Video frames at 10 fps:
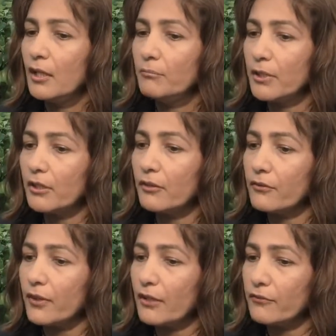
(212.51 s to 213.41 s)
because
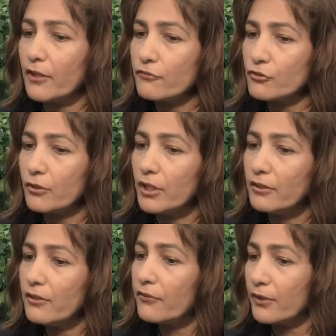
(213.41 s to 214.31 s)
as we have shown in
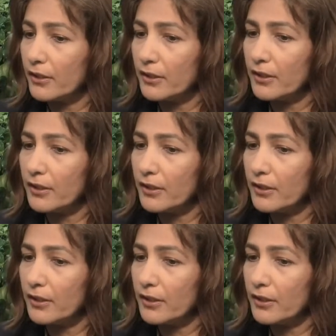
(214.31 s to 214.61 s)
this study,